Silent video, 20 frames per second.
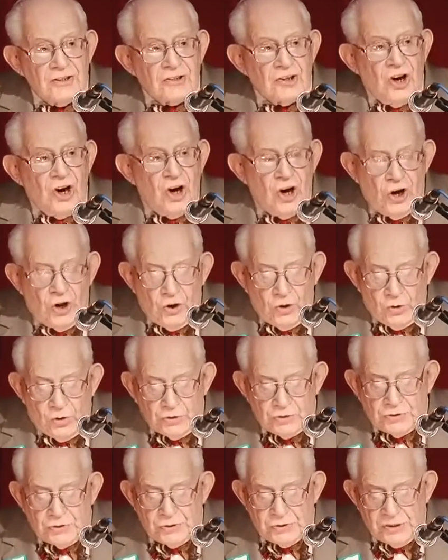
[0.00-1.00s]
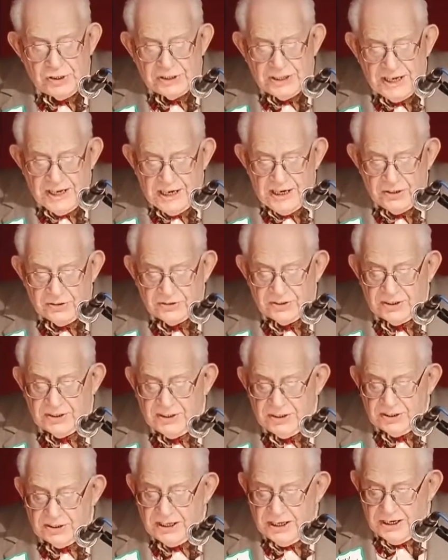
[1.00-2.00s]
to hold to account
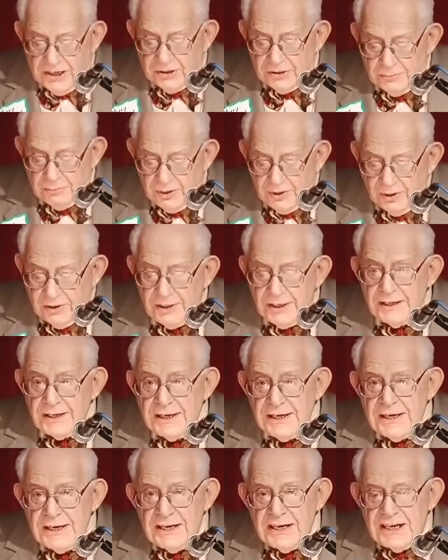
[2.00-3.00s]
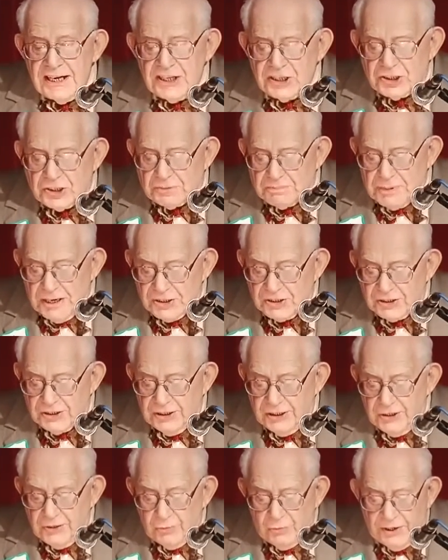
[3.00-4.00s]
the accountable,
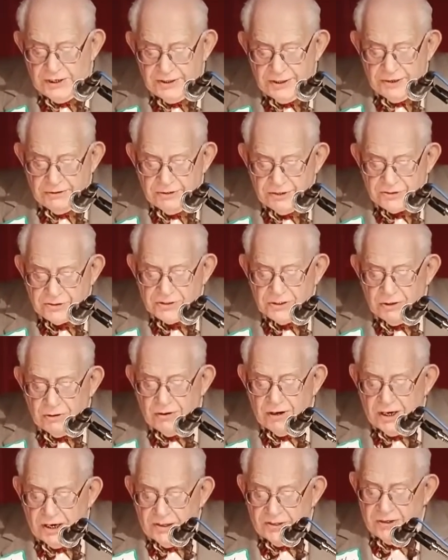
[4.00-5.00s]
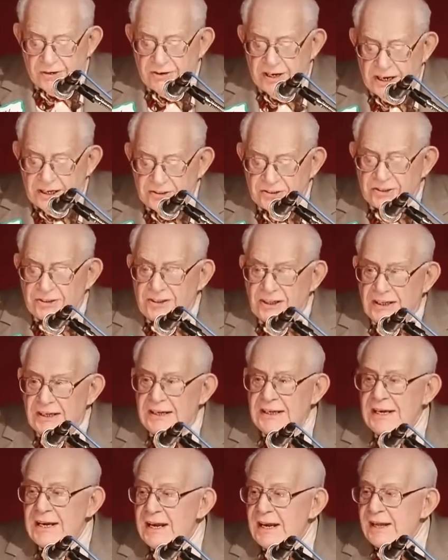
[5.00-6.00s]
especially when there is no other
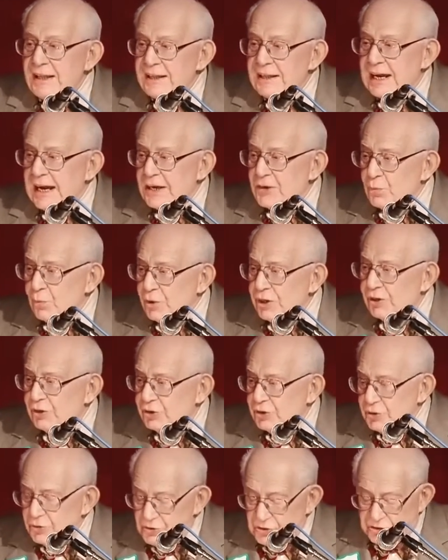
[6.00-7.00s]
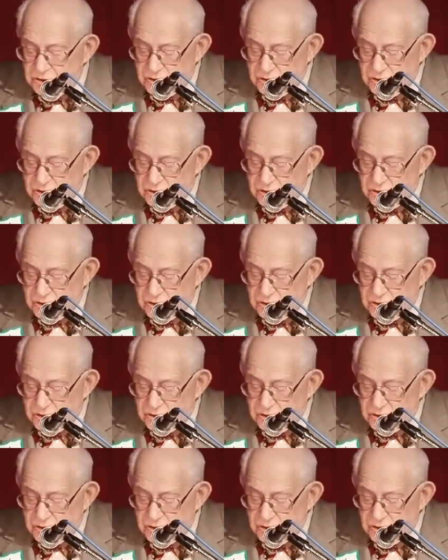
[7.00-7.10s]
entity that will do